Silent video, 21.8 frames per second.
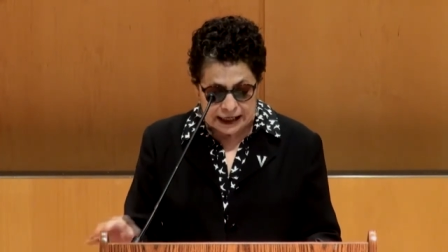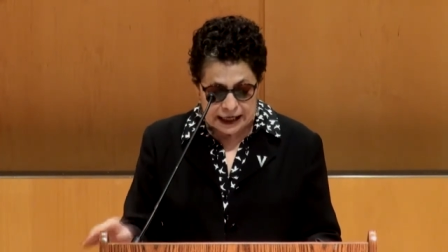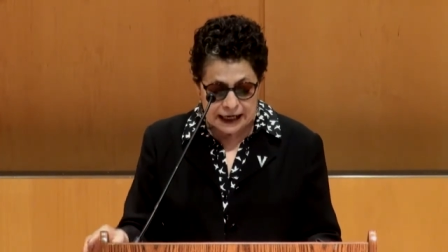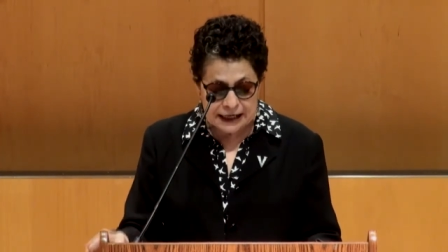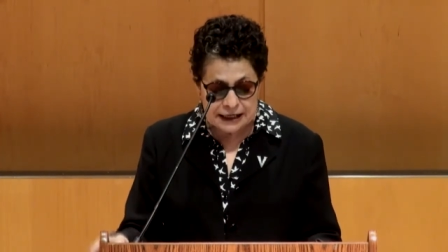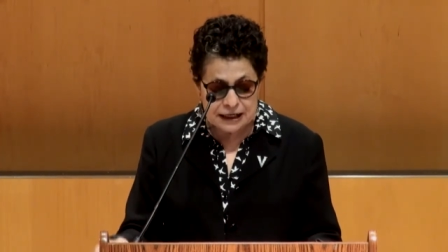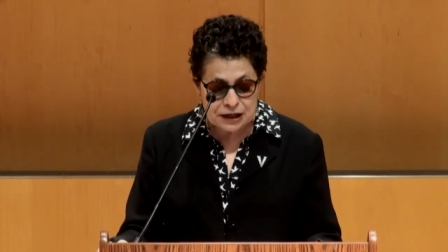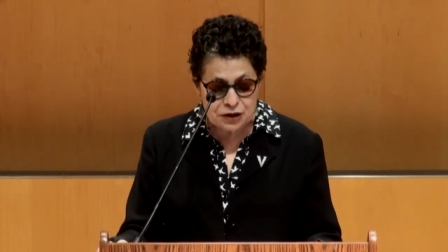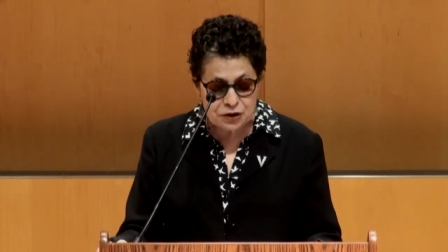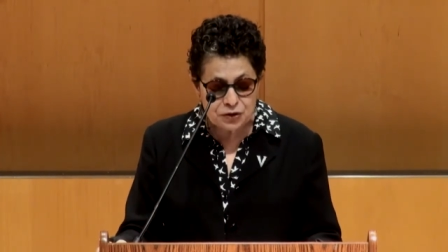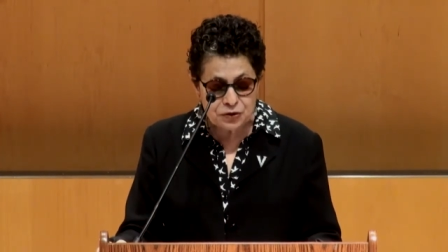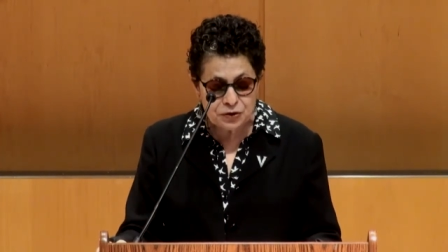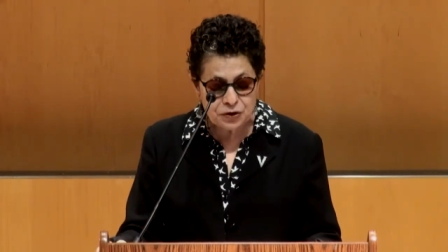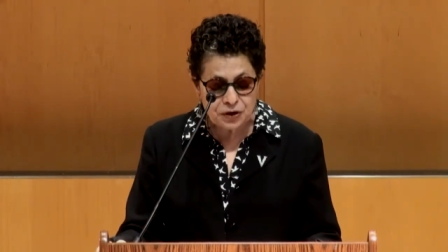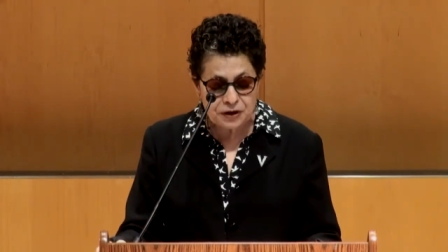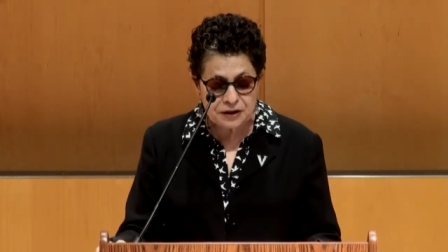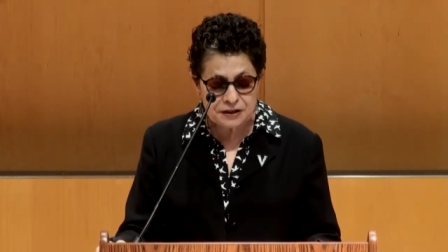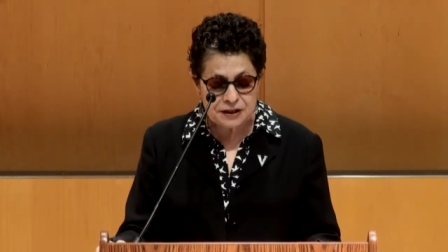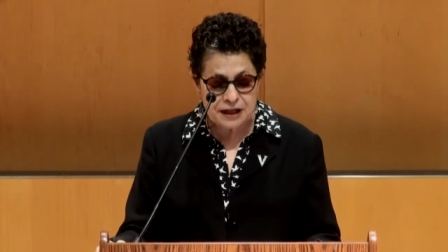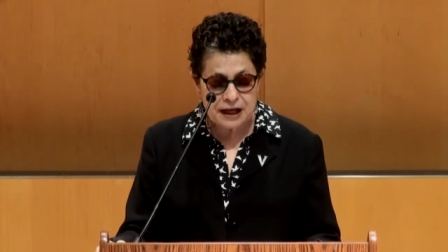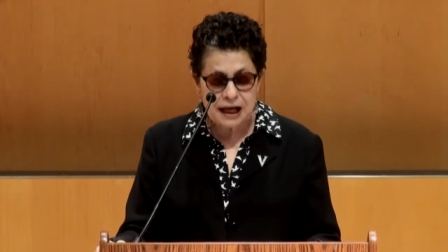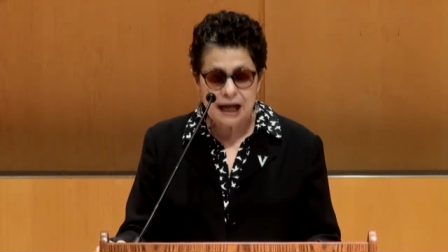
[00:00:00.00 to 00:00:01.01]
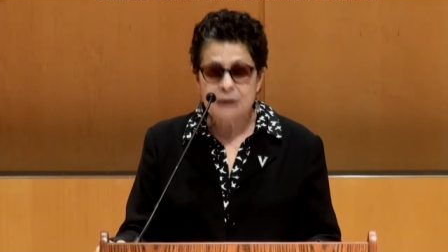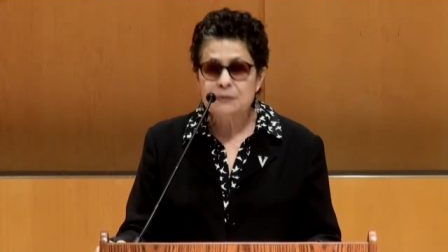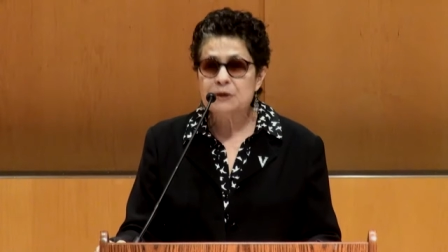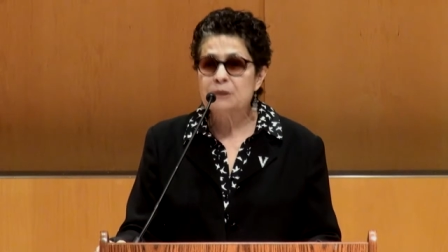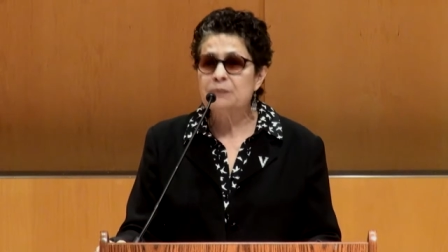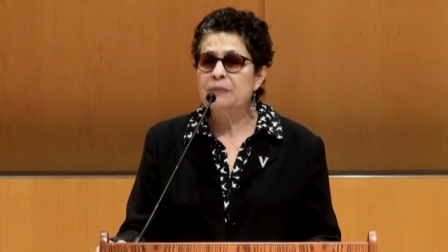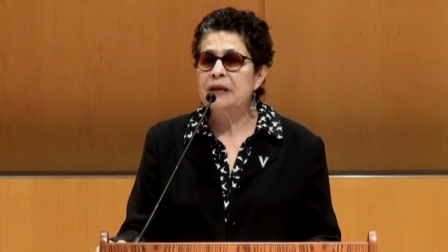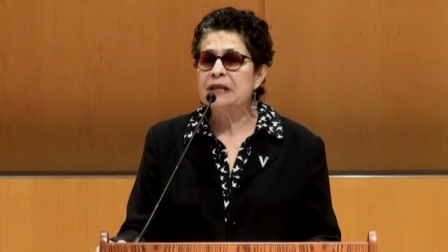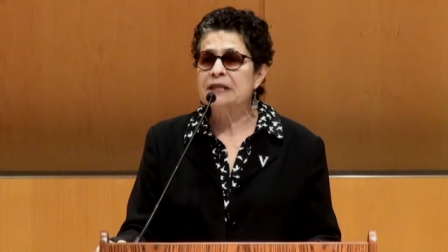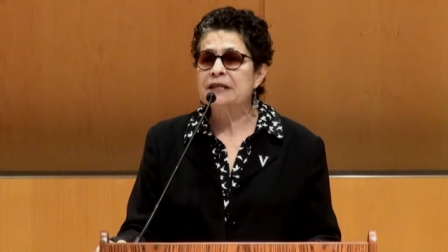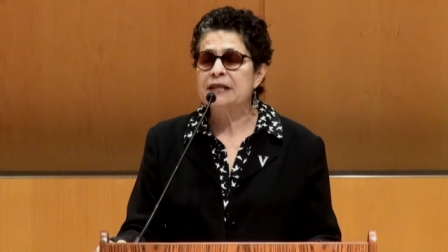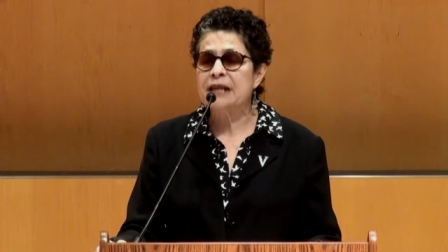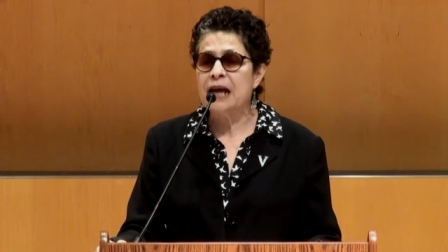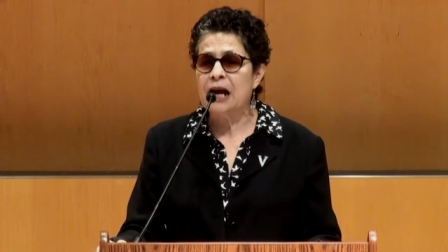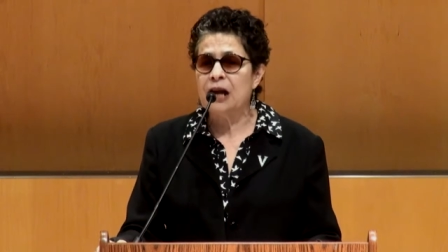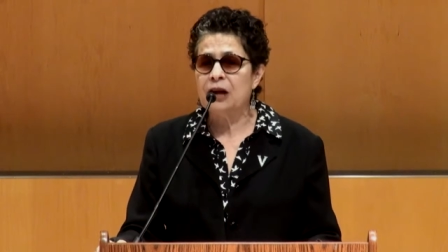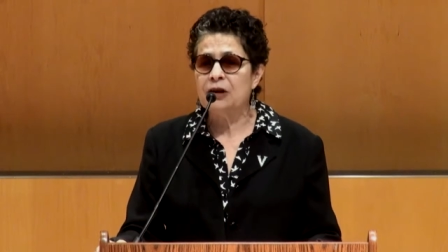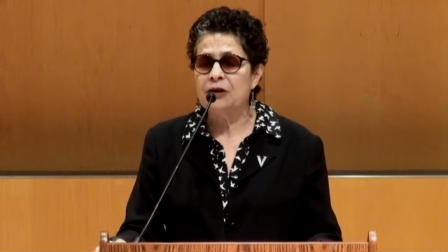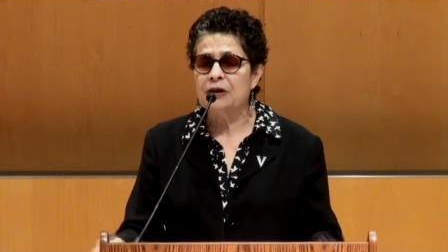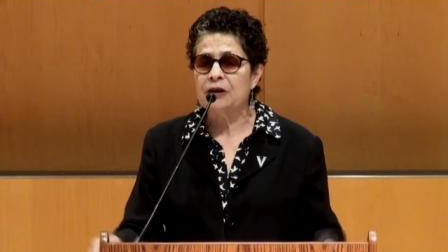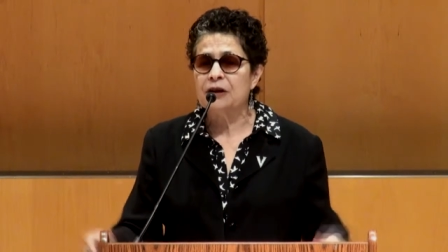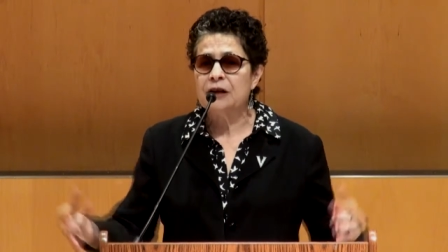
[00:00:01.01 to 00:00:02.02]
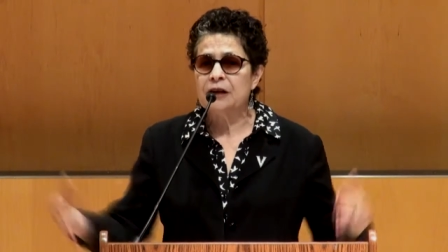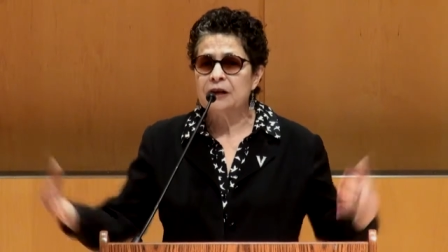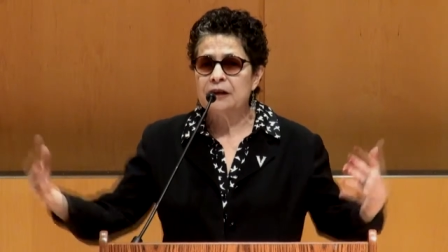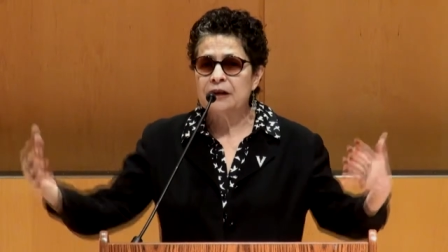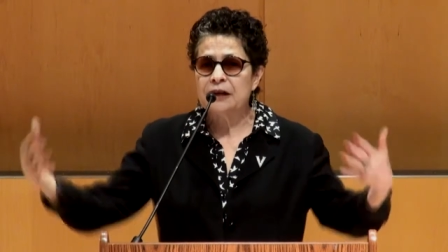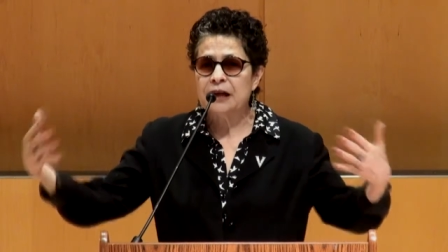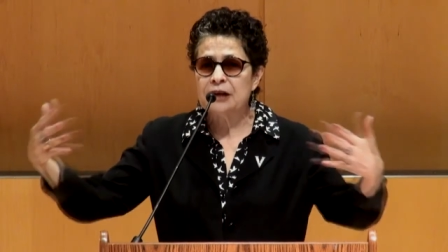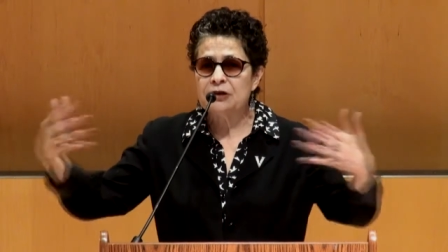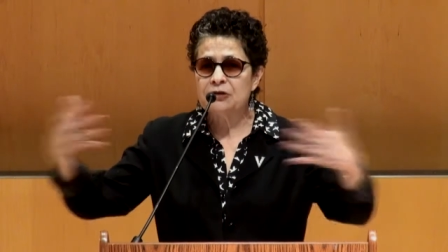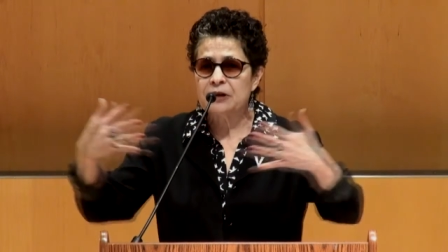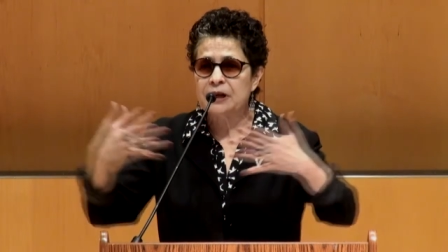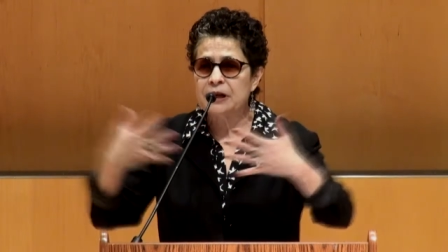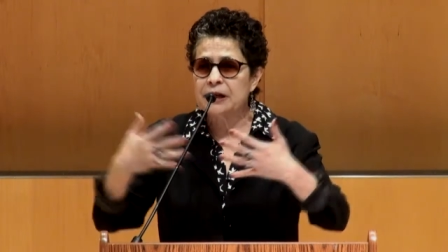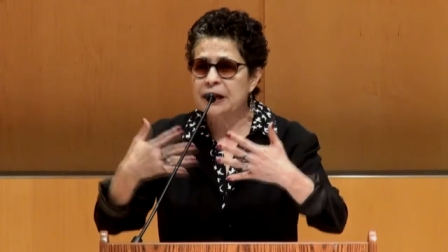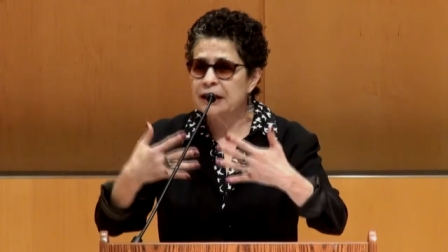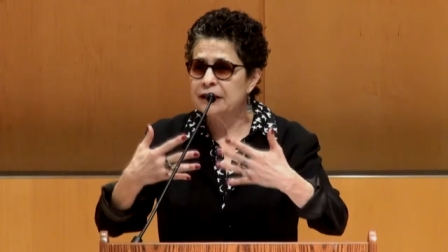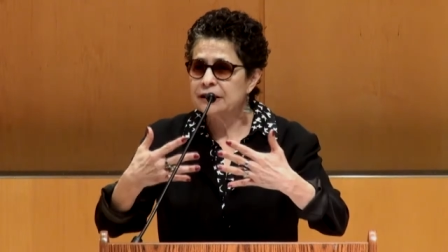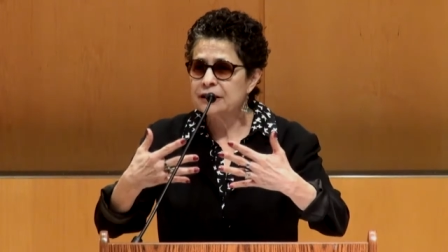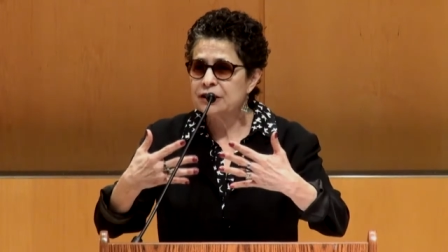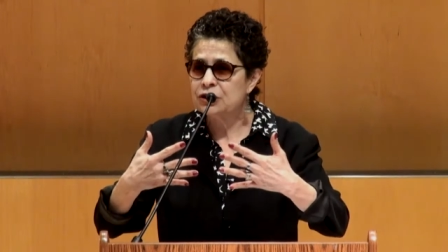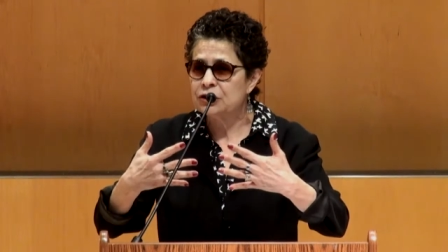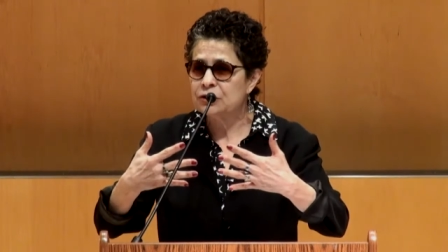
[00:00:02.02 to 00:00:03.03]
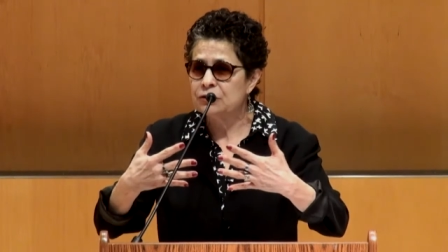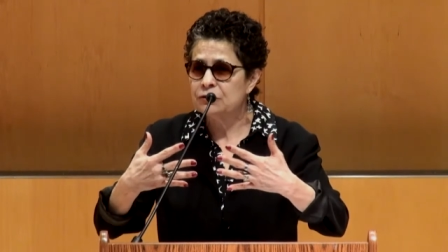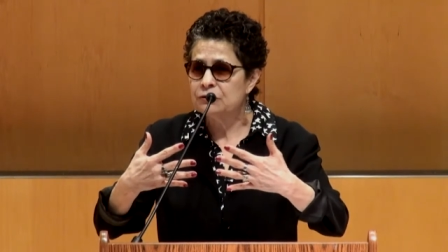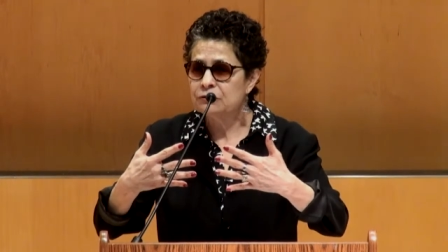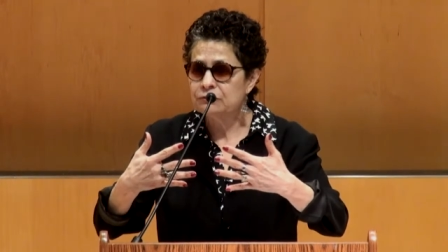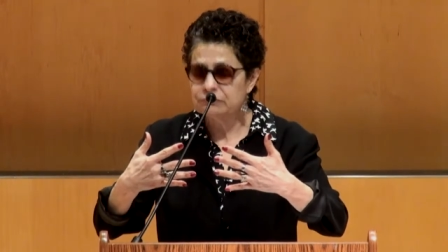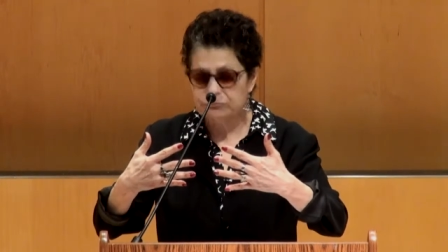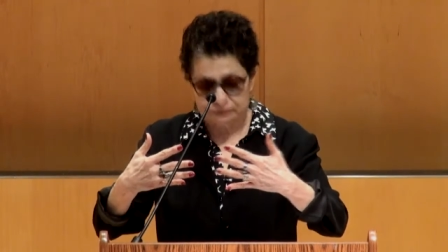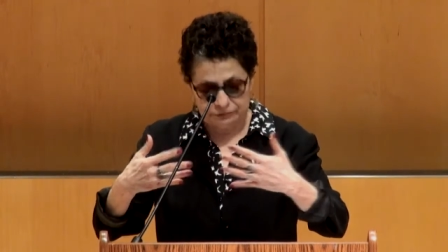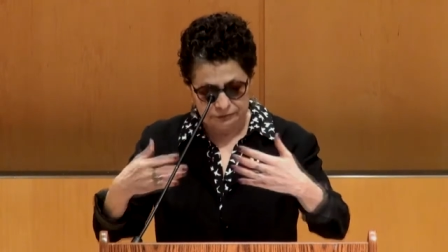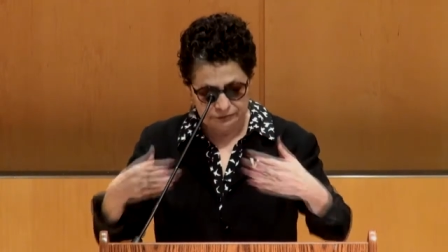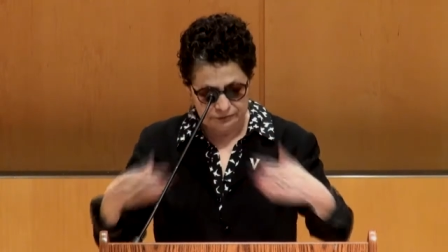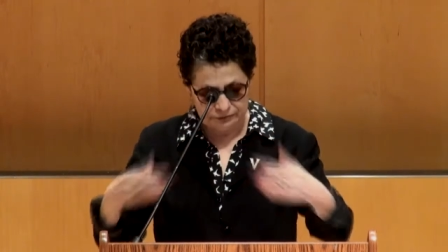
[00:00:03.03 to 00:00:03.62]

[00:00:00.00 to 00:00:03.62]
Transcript: and a New York Times bestseller. Can you connect the two?